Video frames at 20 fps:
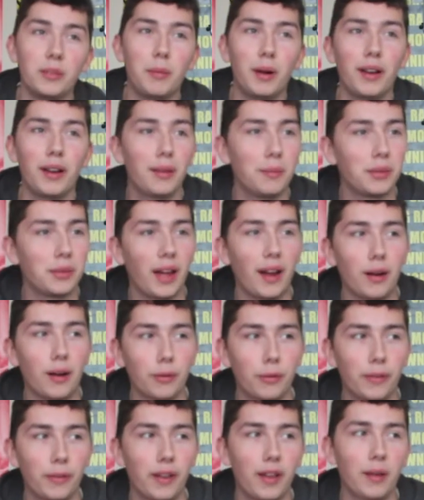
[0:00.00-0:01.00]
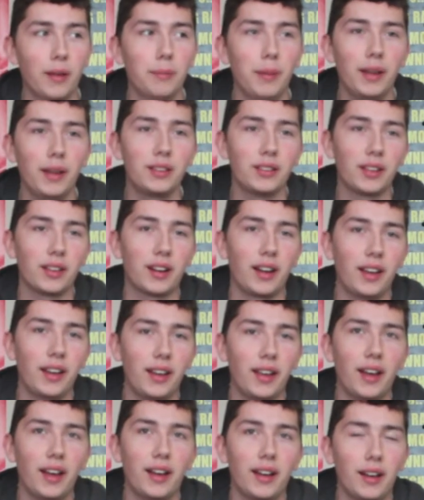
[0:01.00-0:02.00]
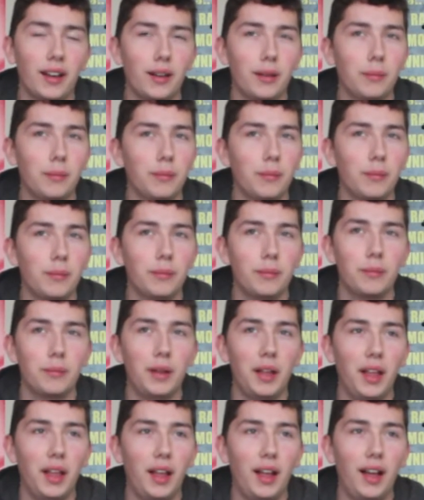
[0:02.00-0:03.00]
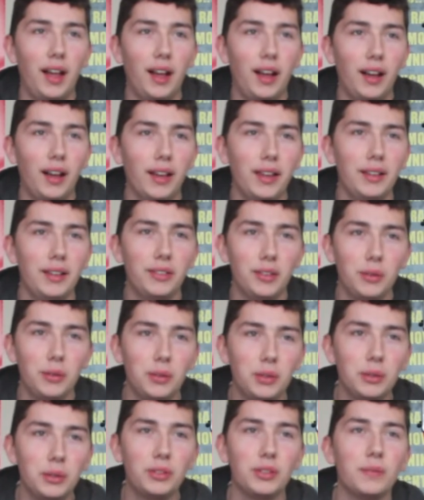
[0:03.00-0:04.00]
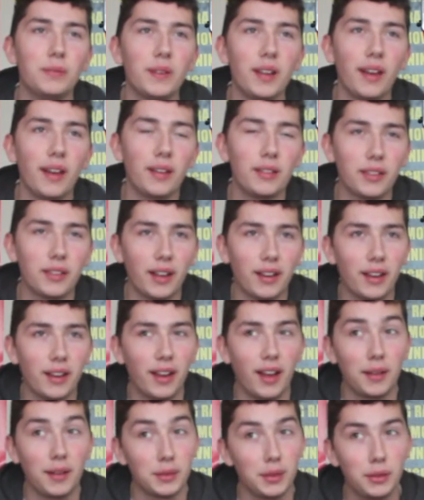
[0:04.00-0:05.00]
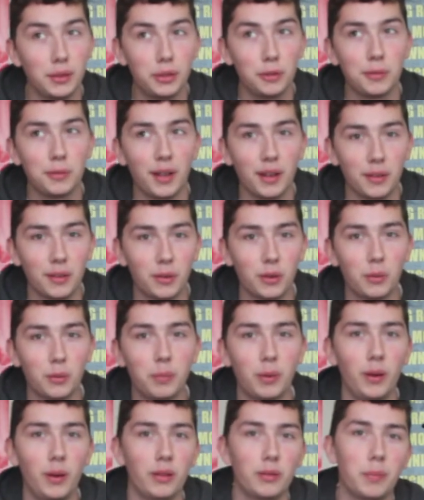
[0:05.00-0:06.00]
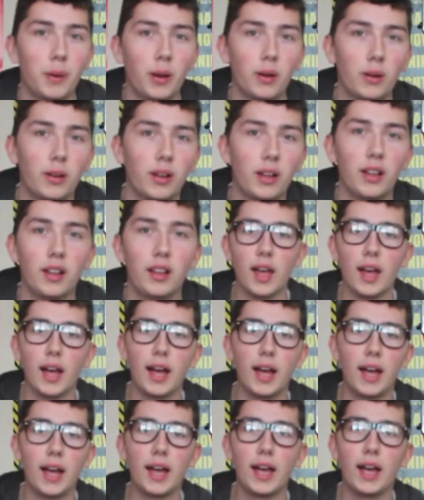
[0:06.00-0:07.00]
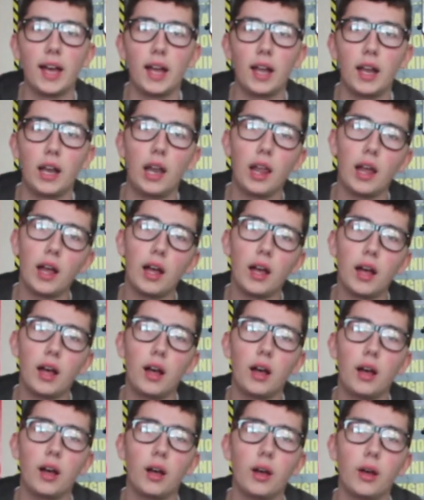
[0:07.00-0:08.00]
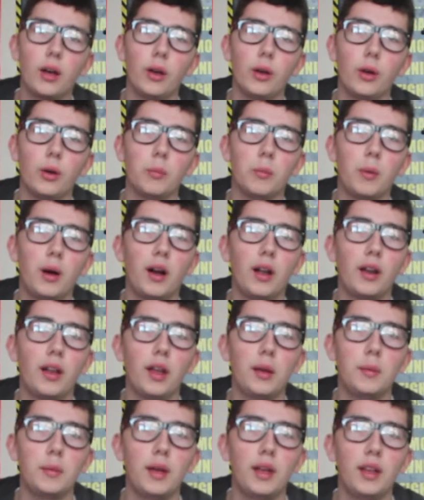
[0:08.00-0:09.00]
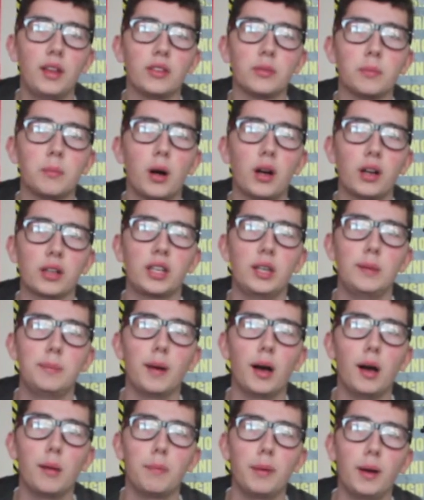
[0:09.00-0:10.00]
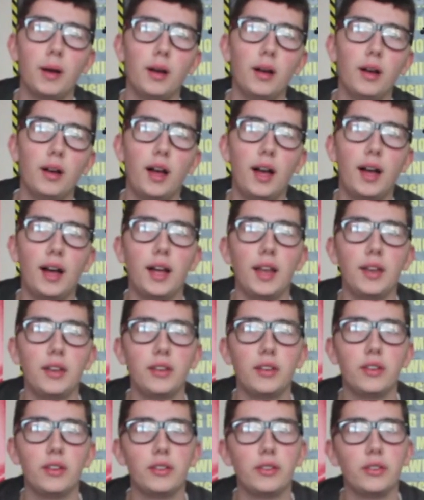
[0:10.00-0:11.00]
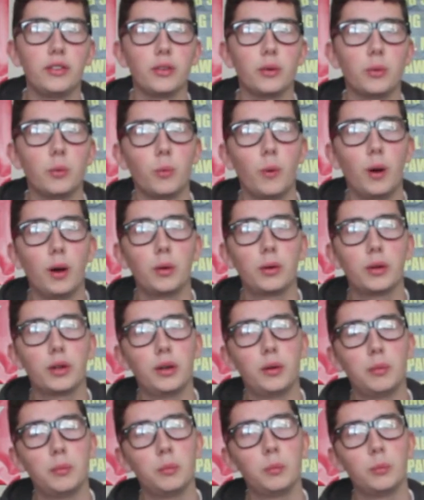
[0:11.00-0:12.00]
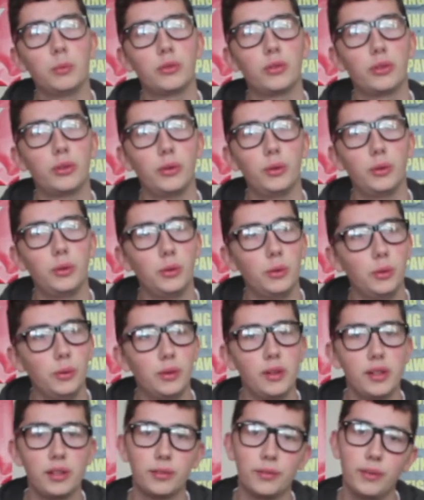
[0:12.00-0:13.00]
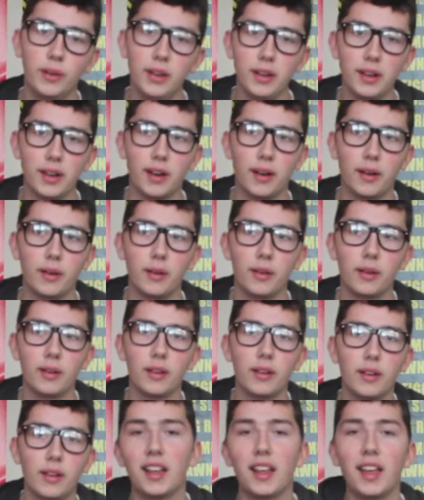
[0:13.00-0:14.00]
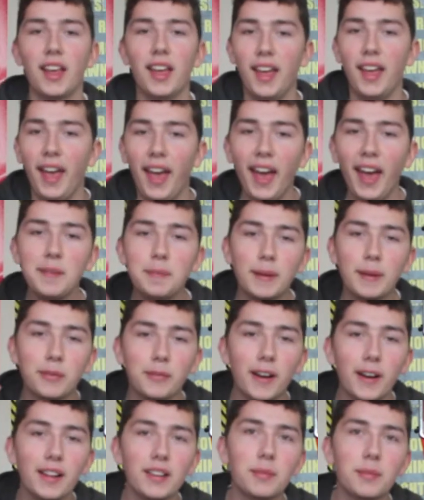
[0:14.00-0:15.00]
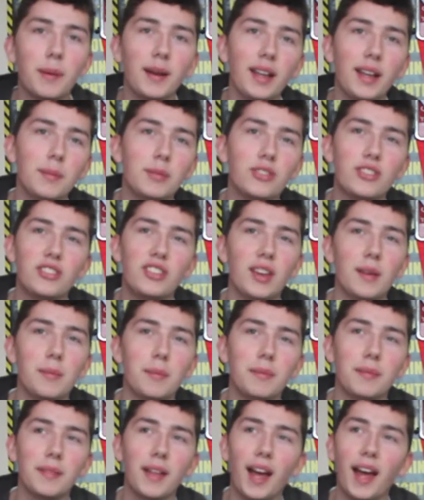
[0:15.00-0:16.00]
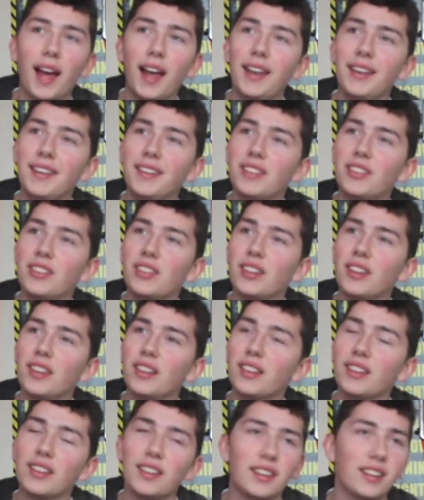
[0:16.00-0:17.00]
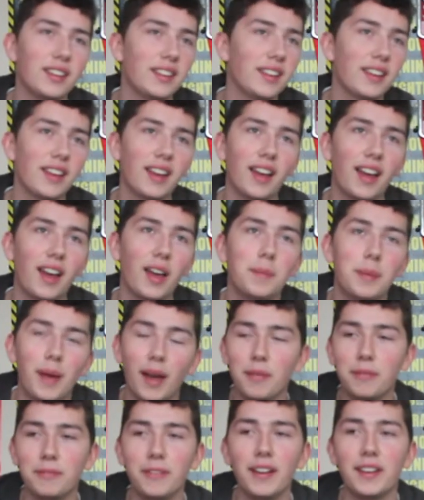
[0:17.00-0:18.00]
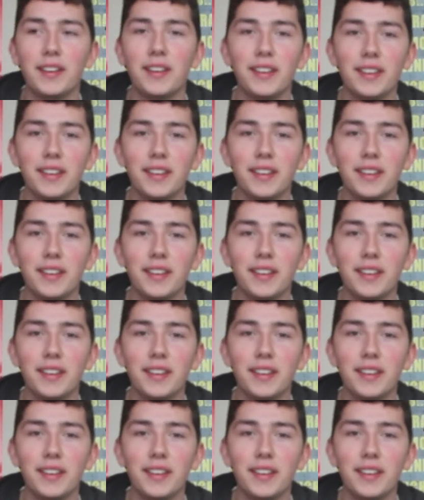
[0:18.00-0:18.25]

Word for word: my name's Alfie, and basically um, I do YouTube videos and I have a YouTube channel called Pointless Blog. Hello, my name is Marky Buttba and welcome to this video. Hey best friends, my name's Jim and hope you have fun.